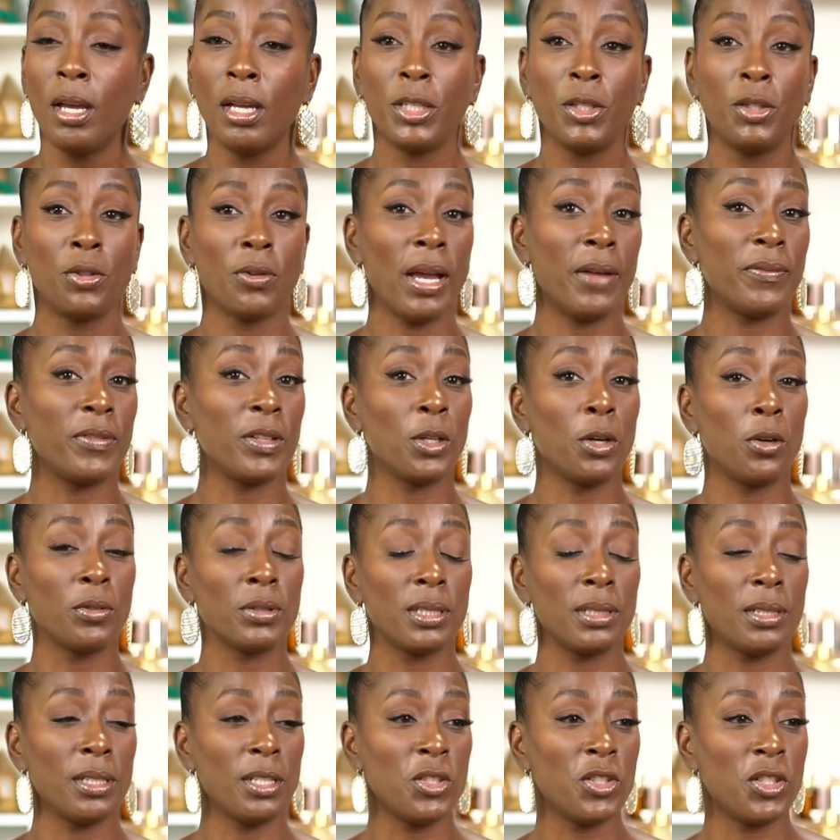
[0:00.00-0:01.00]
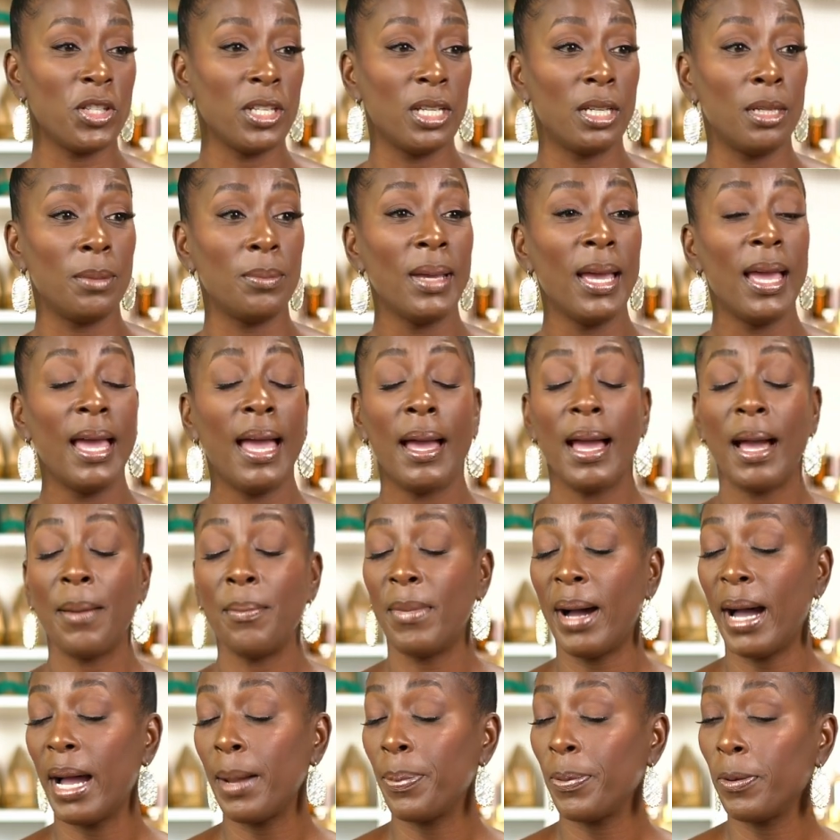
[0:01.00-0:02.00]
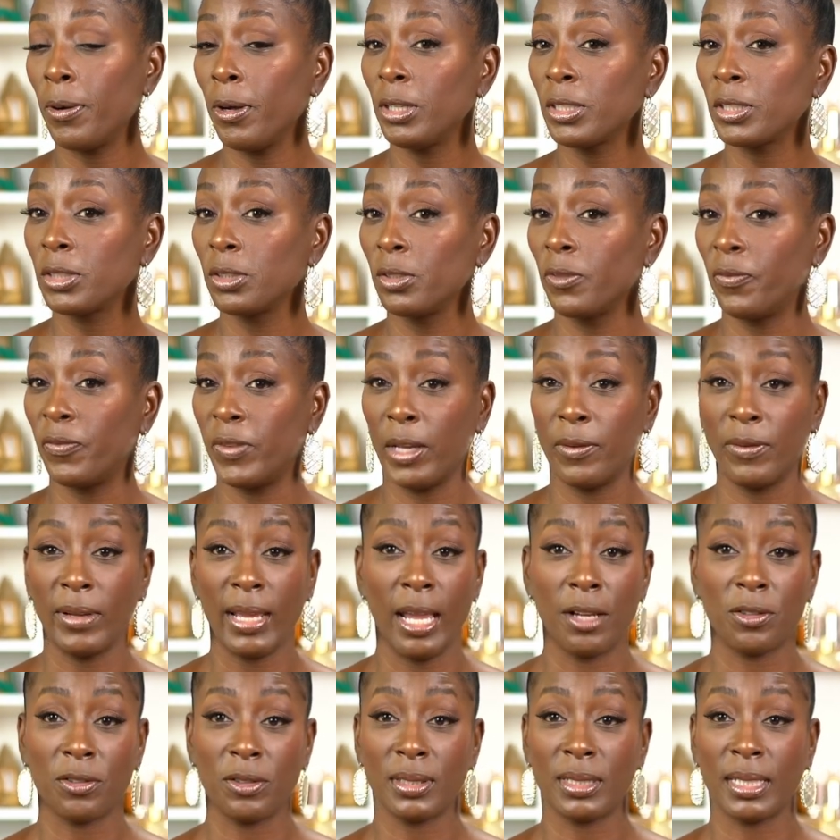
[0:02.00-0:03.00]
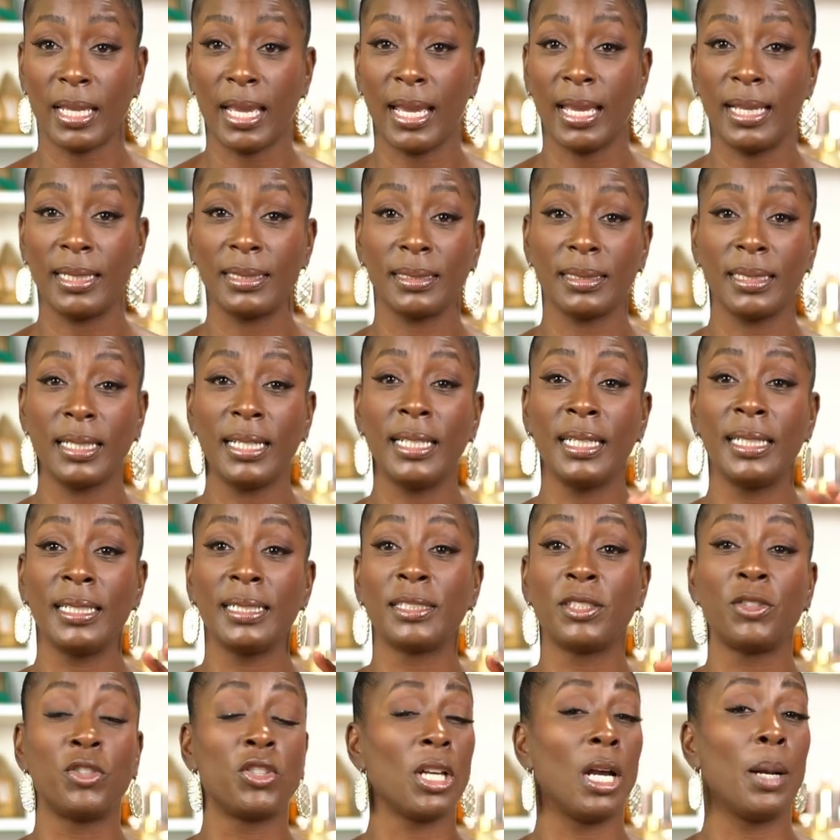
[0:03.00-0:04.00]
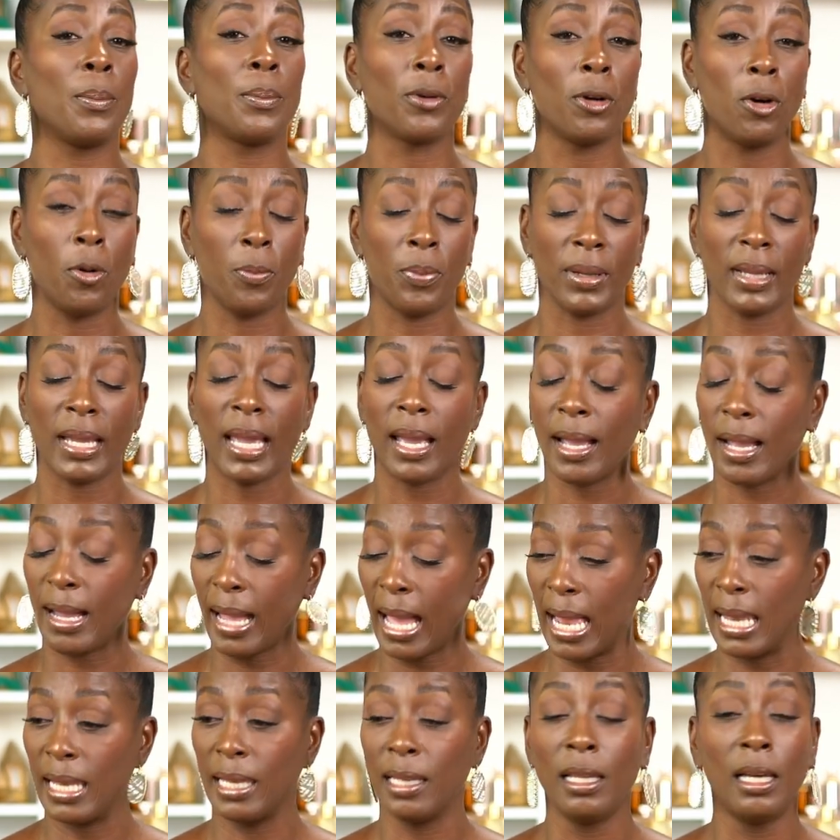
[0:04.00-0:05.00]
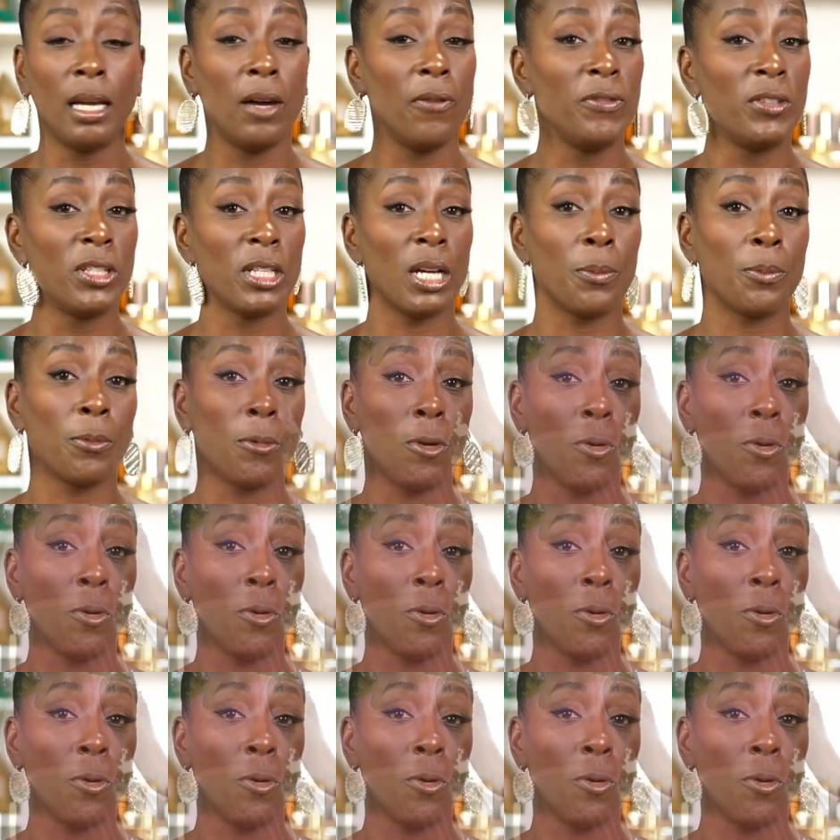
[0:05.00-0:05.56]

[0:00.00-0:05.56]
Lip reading: You don't have to go to the gym. My personal favorite exercise is jump roping. I love jump